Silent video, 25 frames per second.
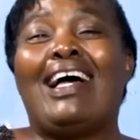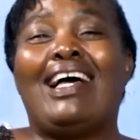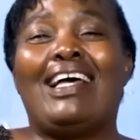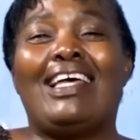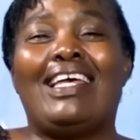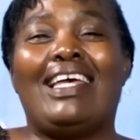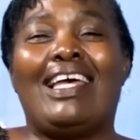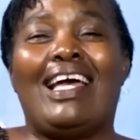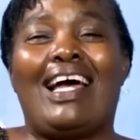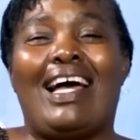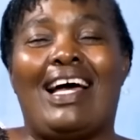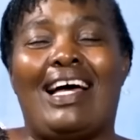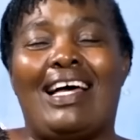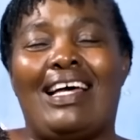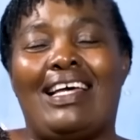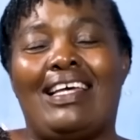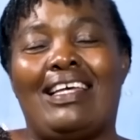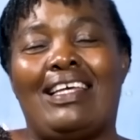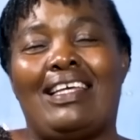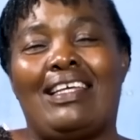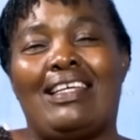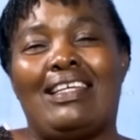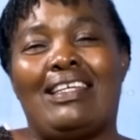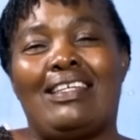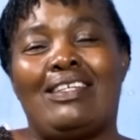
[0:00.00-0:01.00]
Yeah,
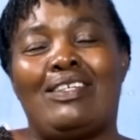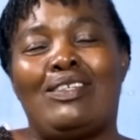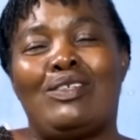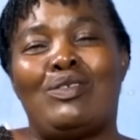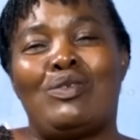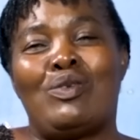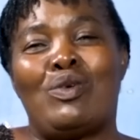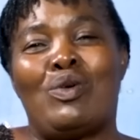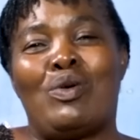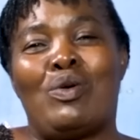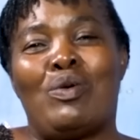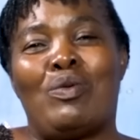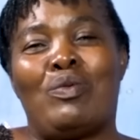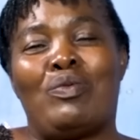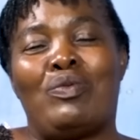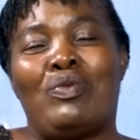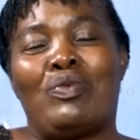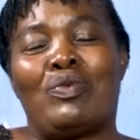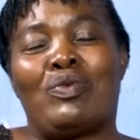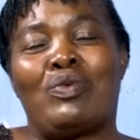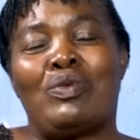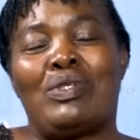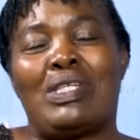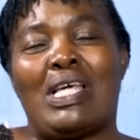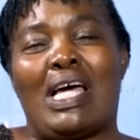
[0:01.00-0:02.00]
you know,
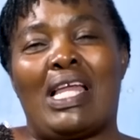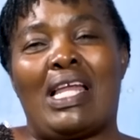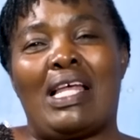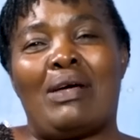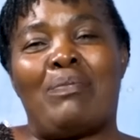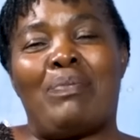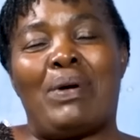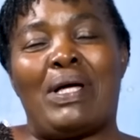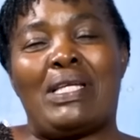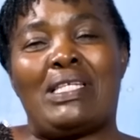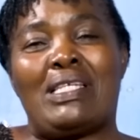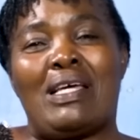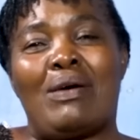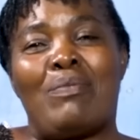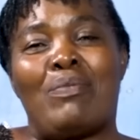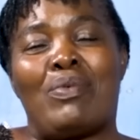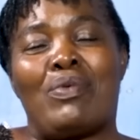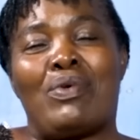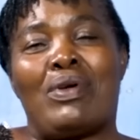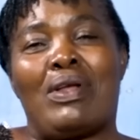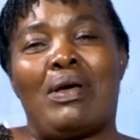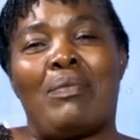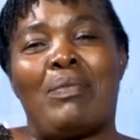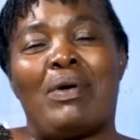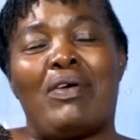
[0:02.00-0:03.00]
kudhara
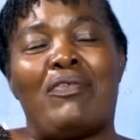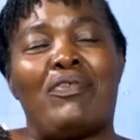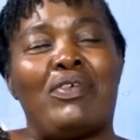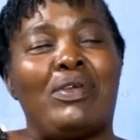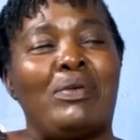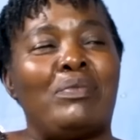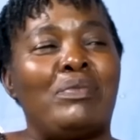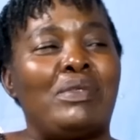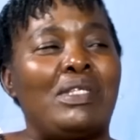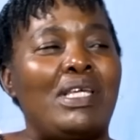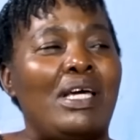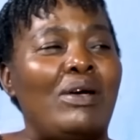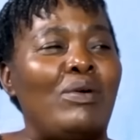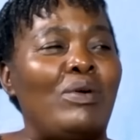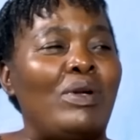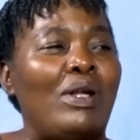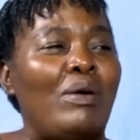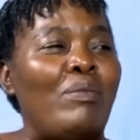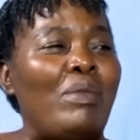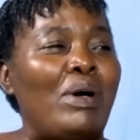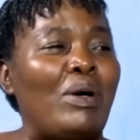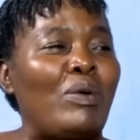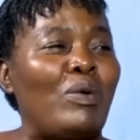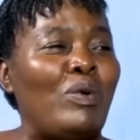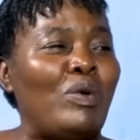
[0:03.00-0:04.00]
pataimboona mafilm taiona
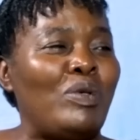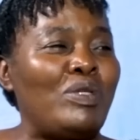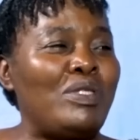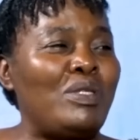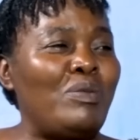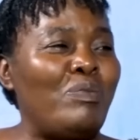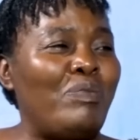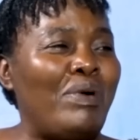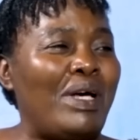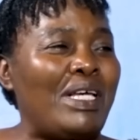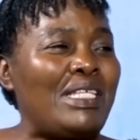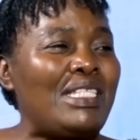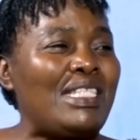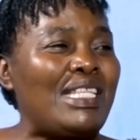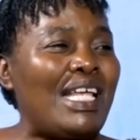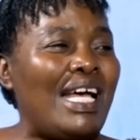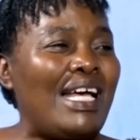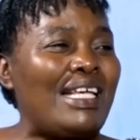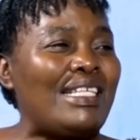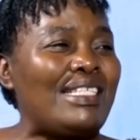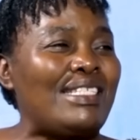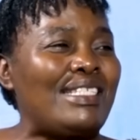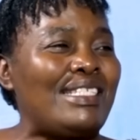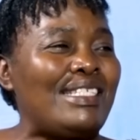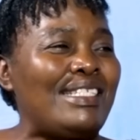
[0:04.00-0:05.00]

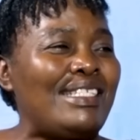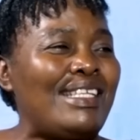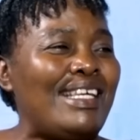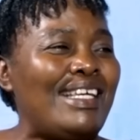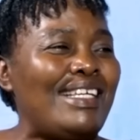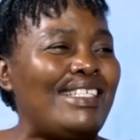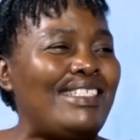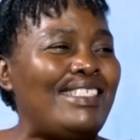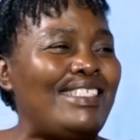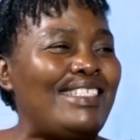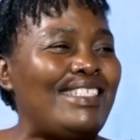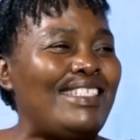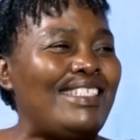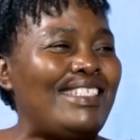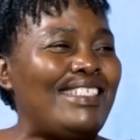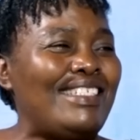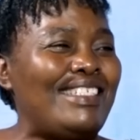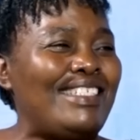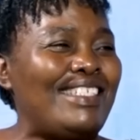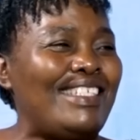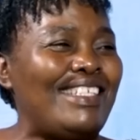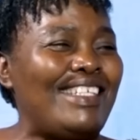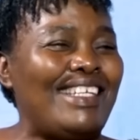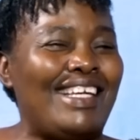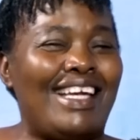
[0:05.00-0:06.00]
maghostbusters
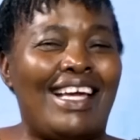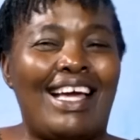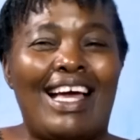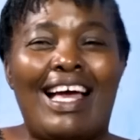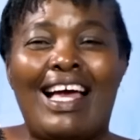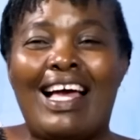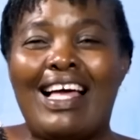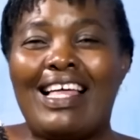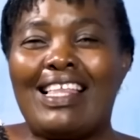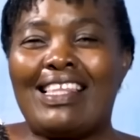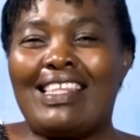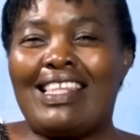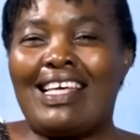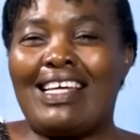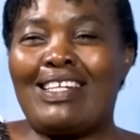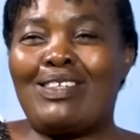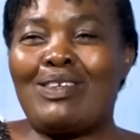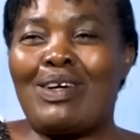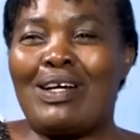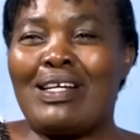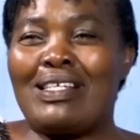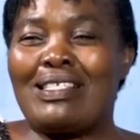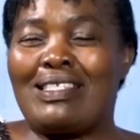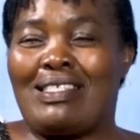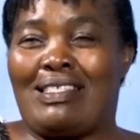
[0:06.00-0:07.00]
nechichi. That
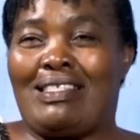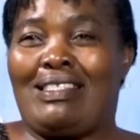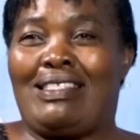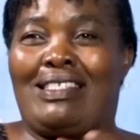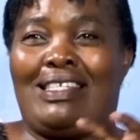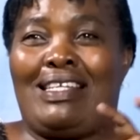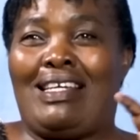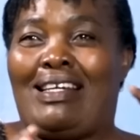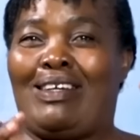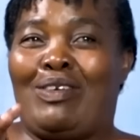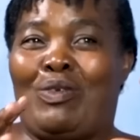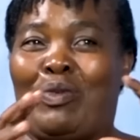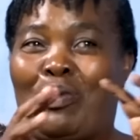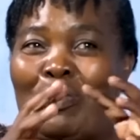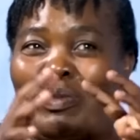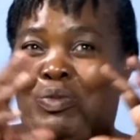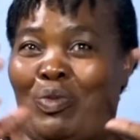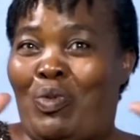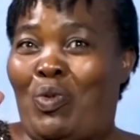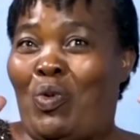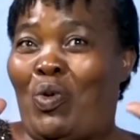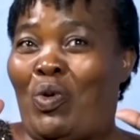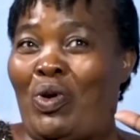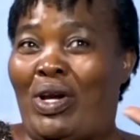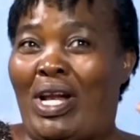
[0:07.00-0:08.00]
was the
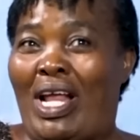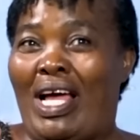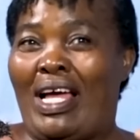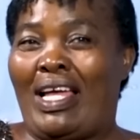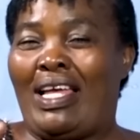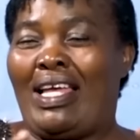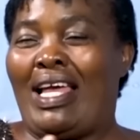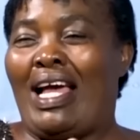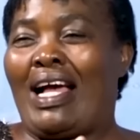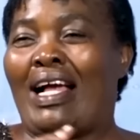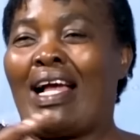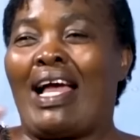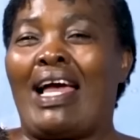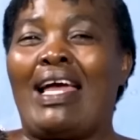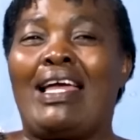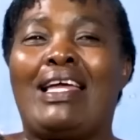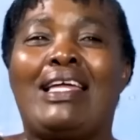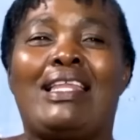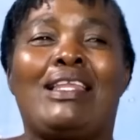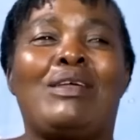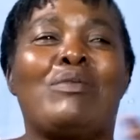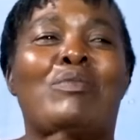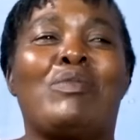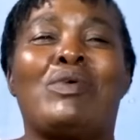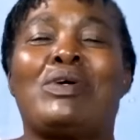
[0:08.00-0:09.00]
horror yanga
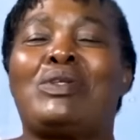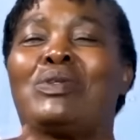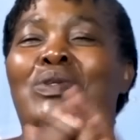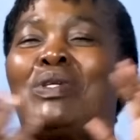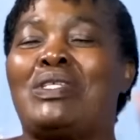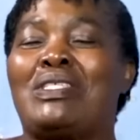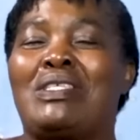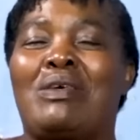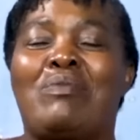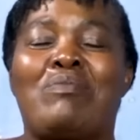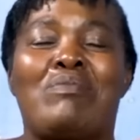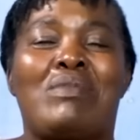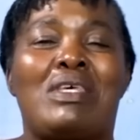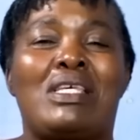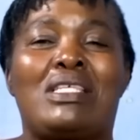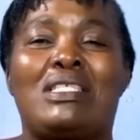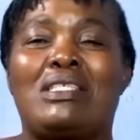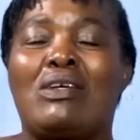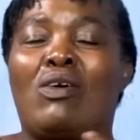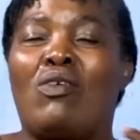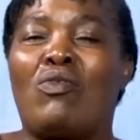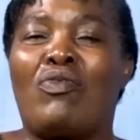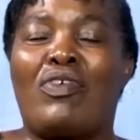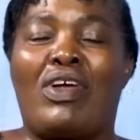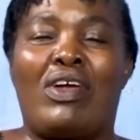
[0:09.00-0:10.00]
irimo. It was a
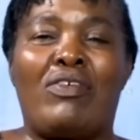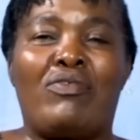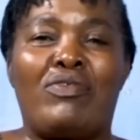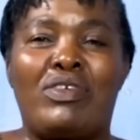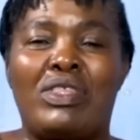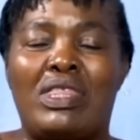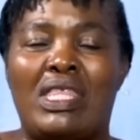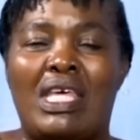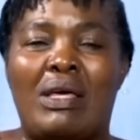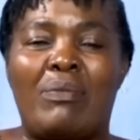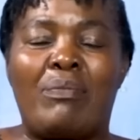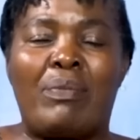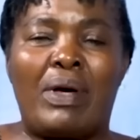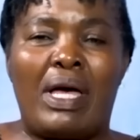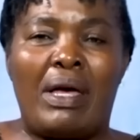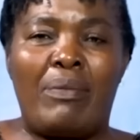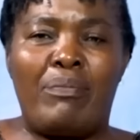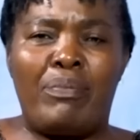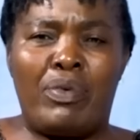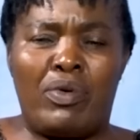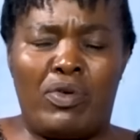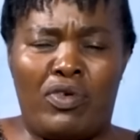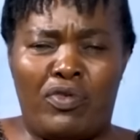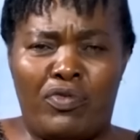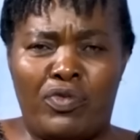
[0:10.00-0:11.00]
mixture of everything, a
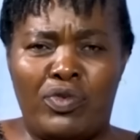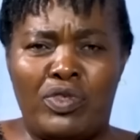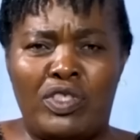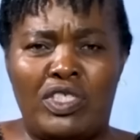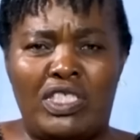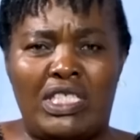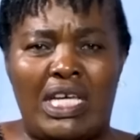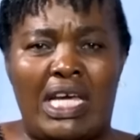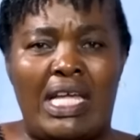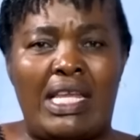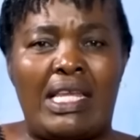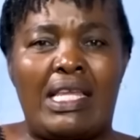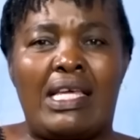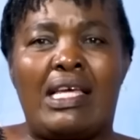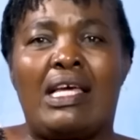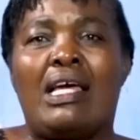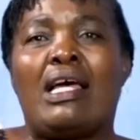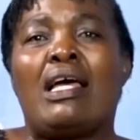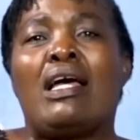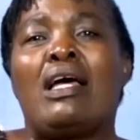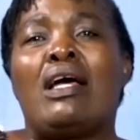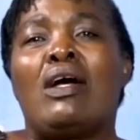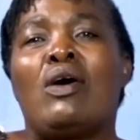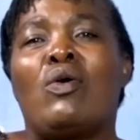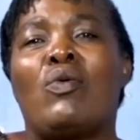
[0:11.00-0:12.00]
beautiful journey
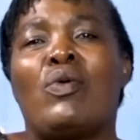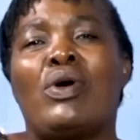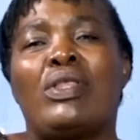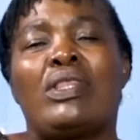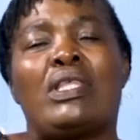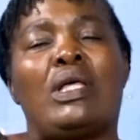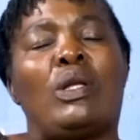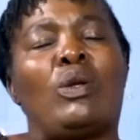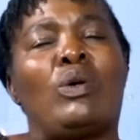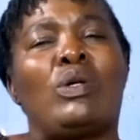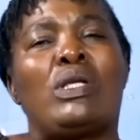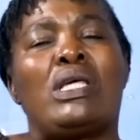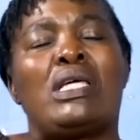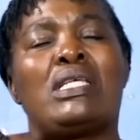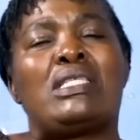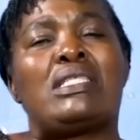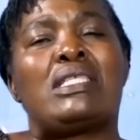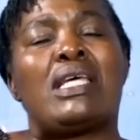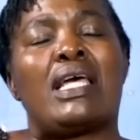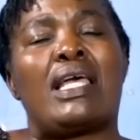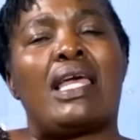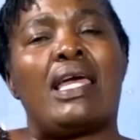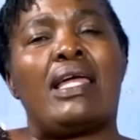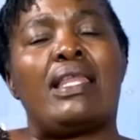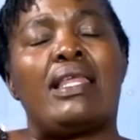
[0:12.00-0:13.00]
where the Lord has
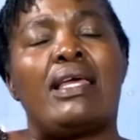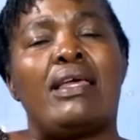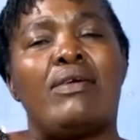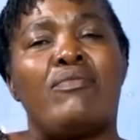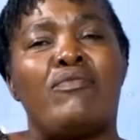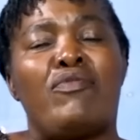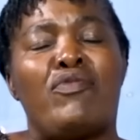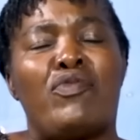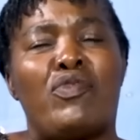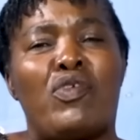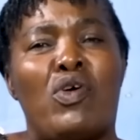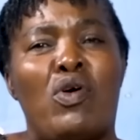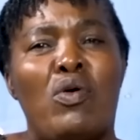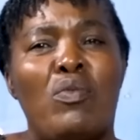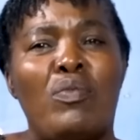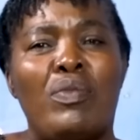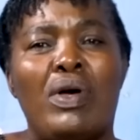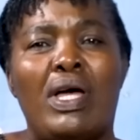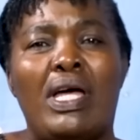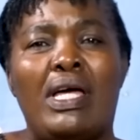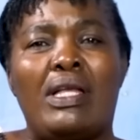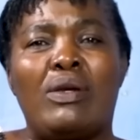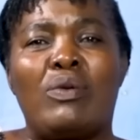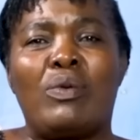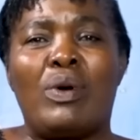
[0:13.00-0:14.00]
taken him from
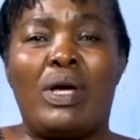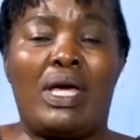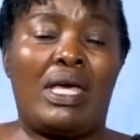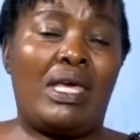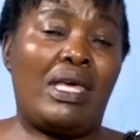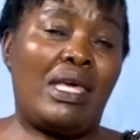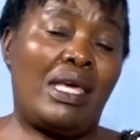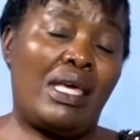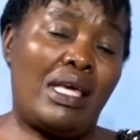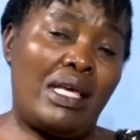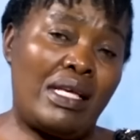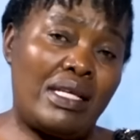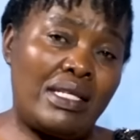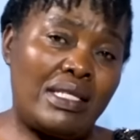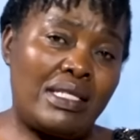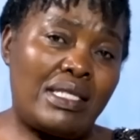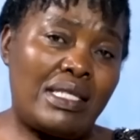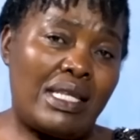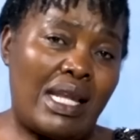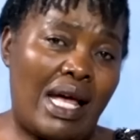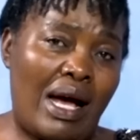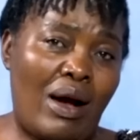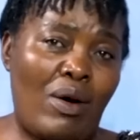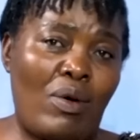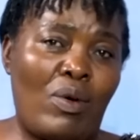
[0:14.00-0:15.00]
and where he is
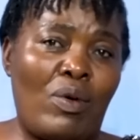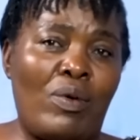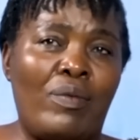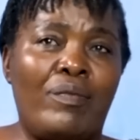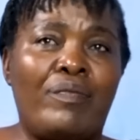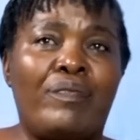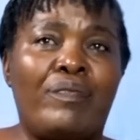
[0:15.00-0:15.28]
now.